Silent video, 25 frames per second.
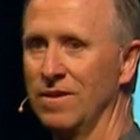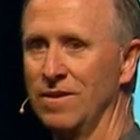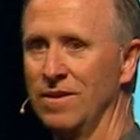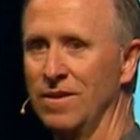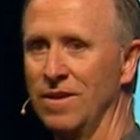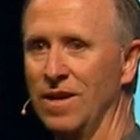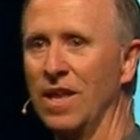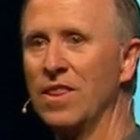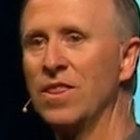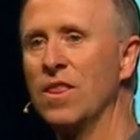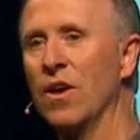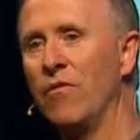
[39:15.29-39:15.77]

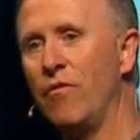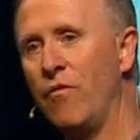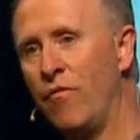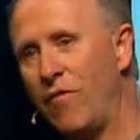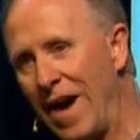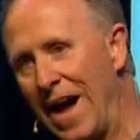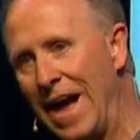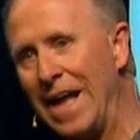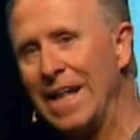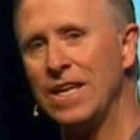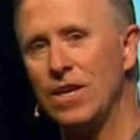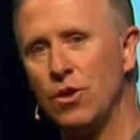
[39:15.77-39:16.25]
and the
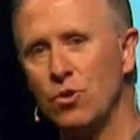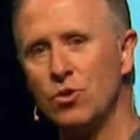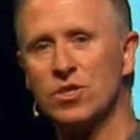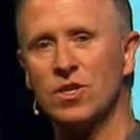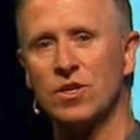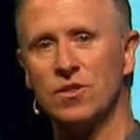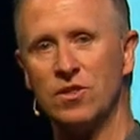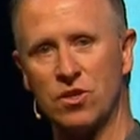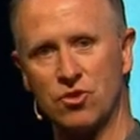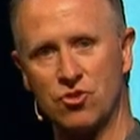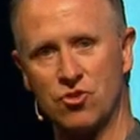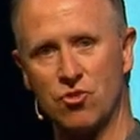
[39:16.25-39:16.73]
values
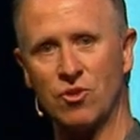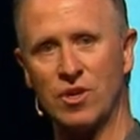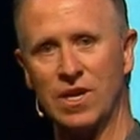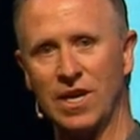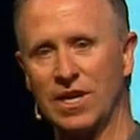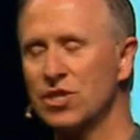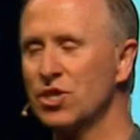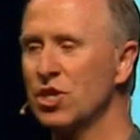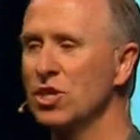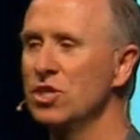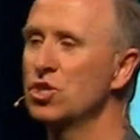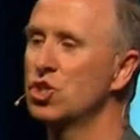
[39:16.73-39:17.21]
and the
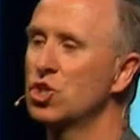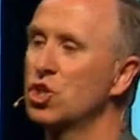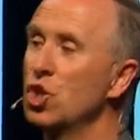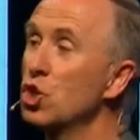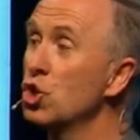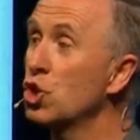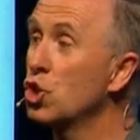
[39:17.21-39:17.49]
traditions that